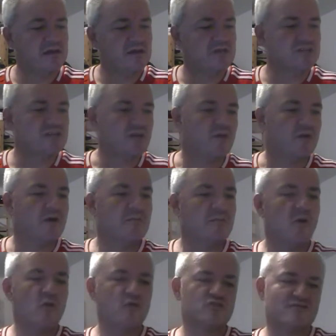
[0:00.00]
so,
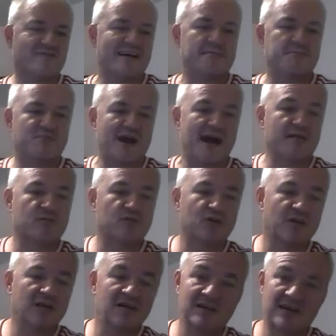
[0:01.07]
pour's a red brown
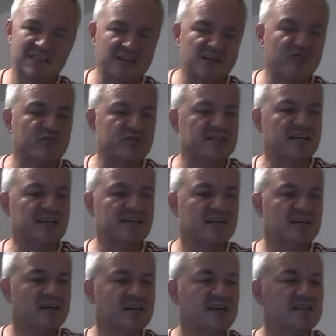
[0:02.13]
colour, as I already said.
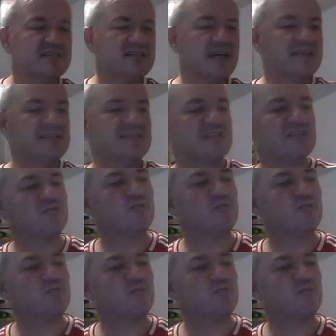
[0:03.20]
Taste is